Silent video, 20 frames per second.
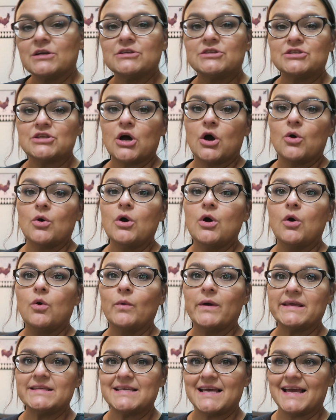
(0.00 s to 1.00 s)
So
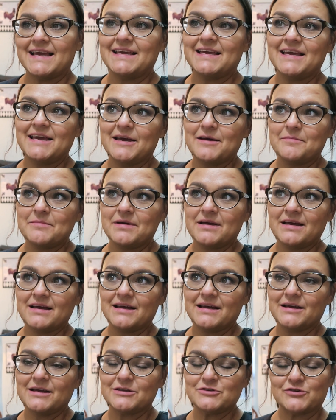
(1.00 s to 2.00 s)
we take him
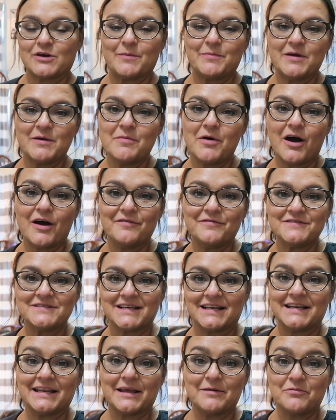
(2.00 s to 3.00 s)
and drop him off
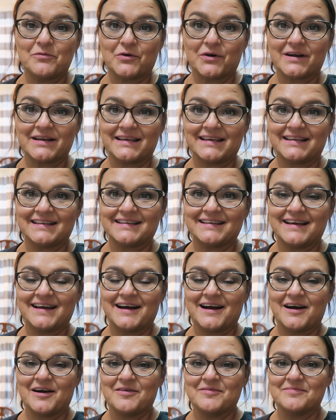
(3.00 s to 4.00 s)
Sunday morning.
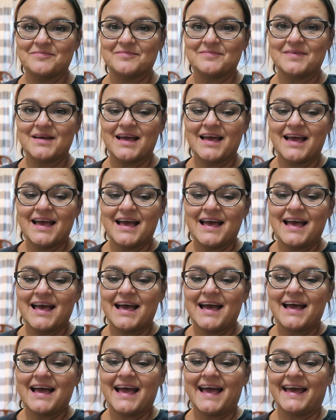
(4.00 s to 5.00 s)

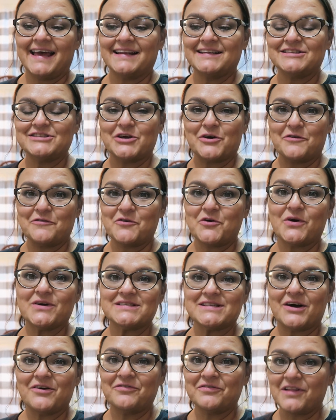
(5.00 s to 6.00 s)
And so of
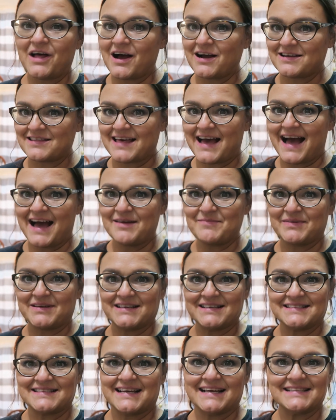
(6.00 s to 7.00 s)
course I'll vlog that
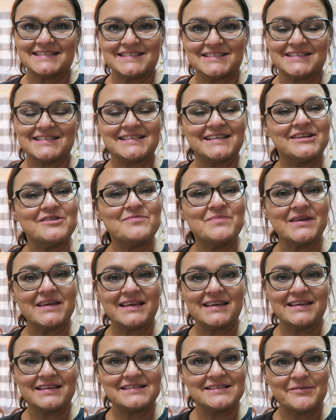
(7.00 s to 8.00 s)
because that's just gonna
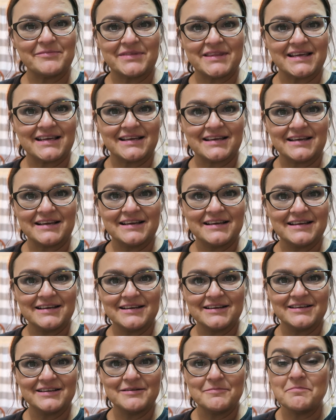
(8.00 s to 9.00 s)
be something
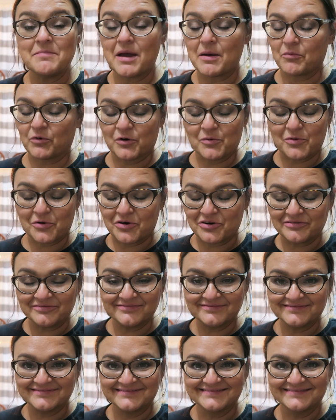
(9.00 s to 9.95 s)
memorable